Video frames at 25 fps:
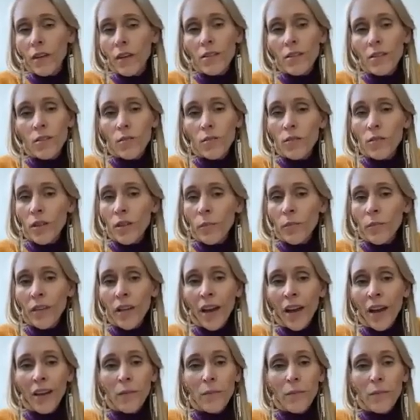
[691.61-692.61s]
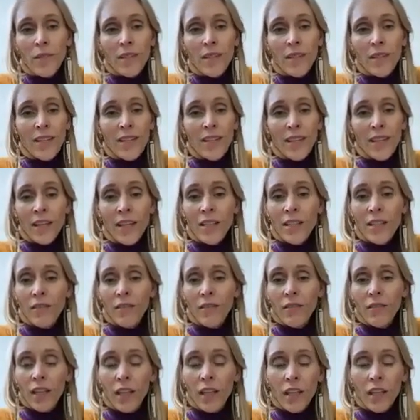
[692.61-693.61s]
So sometimes this sense
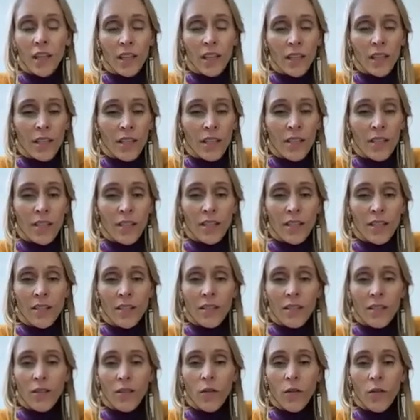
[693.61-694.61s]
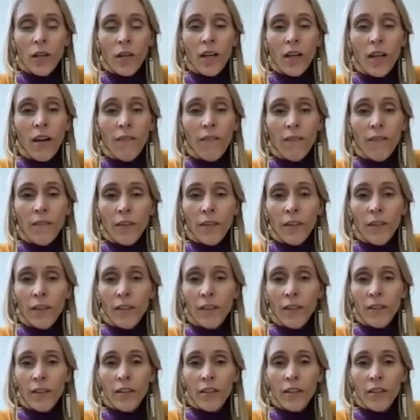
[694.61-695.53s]
of ease or comfort,